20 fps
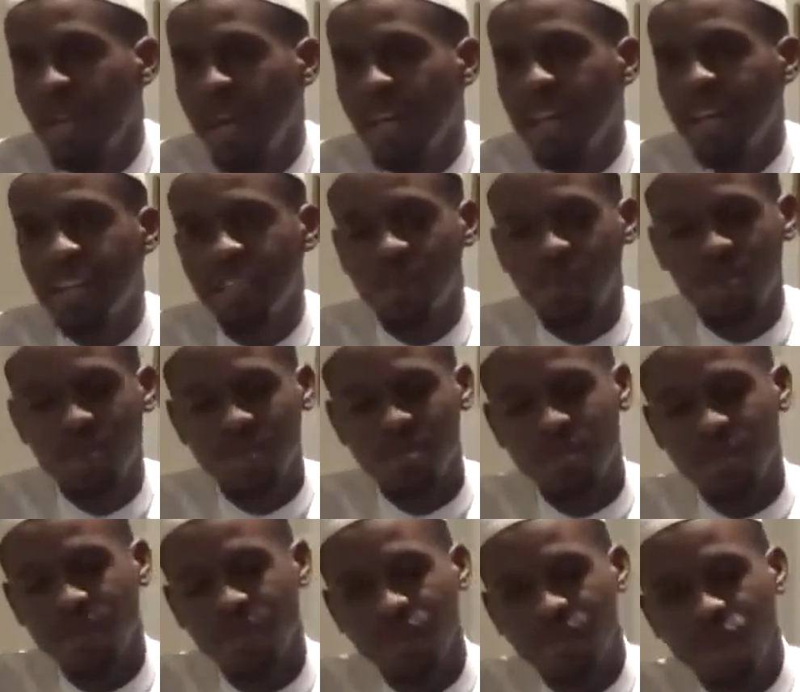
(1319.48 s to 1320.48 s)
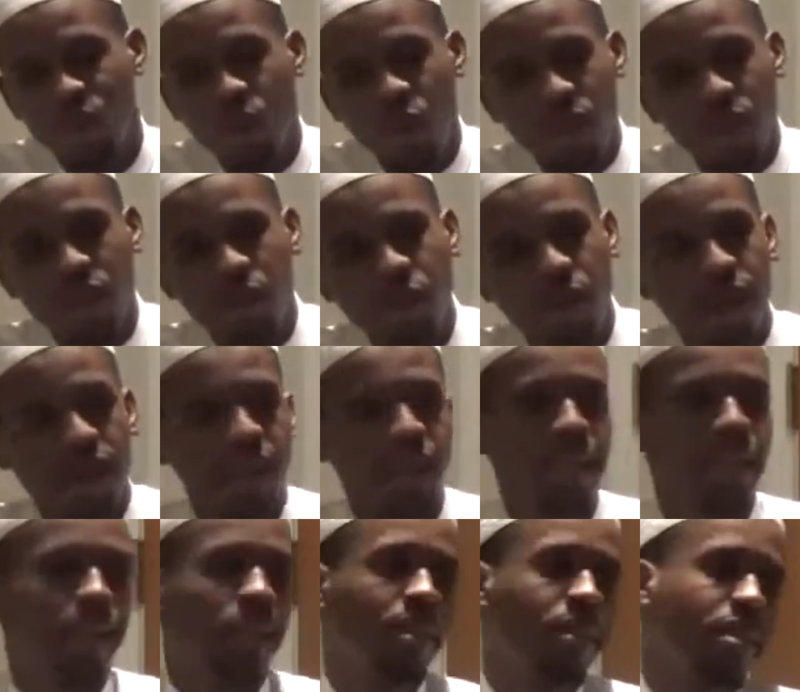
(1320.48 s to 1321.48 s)
And that's the wisdom of going
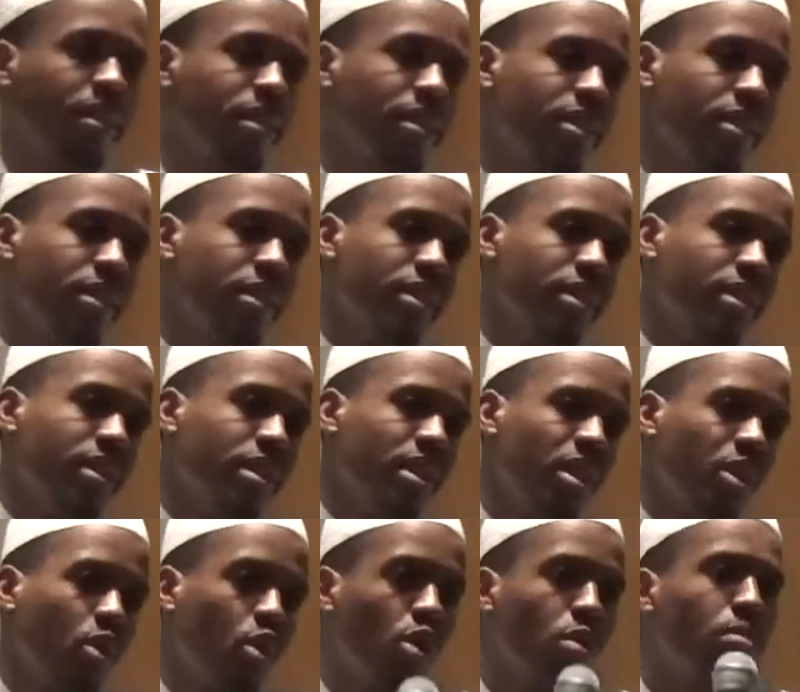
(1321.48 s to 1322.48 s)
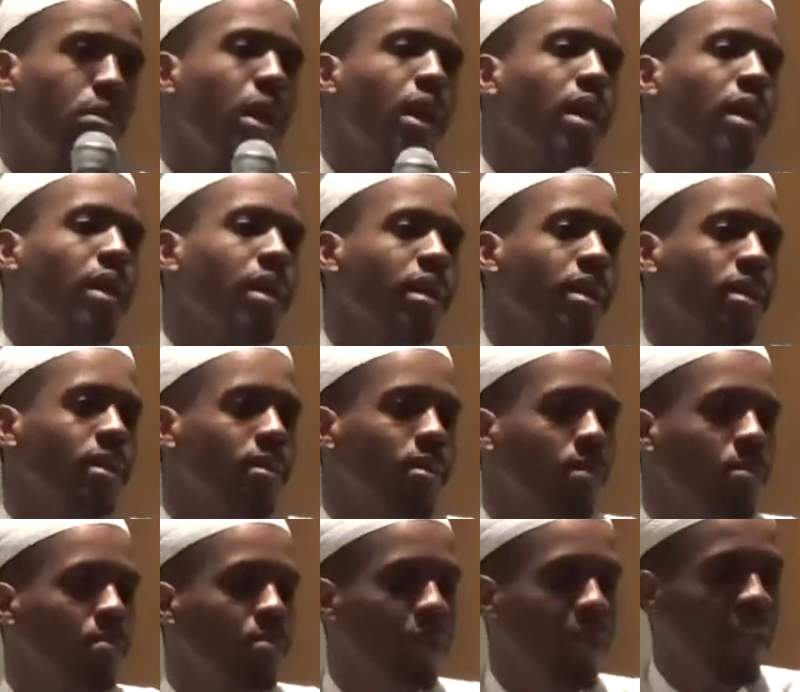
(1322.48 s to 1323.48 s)
away. Gurba.
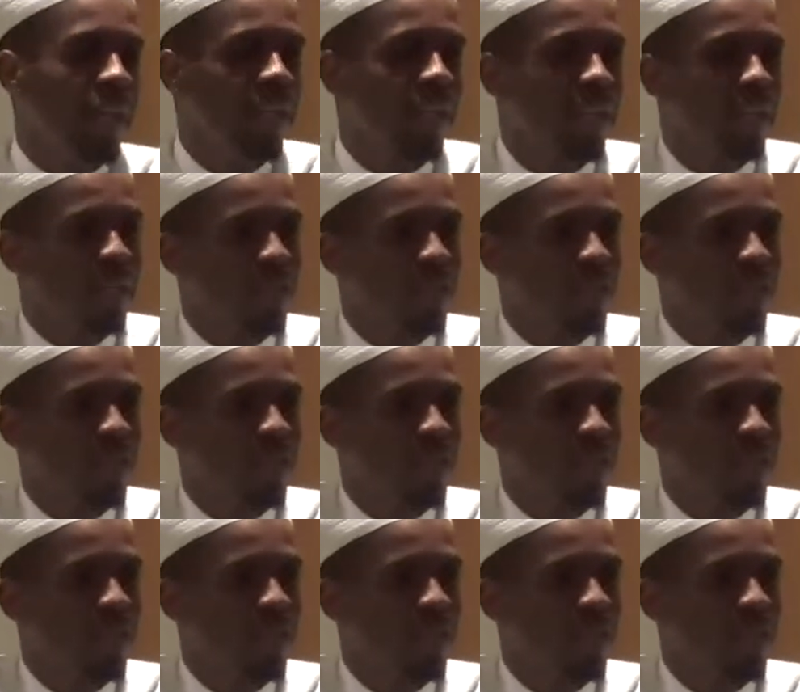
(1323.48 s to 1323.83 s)
Being in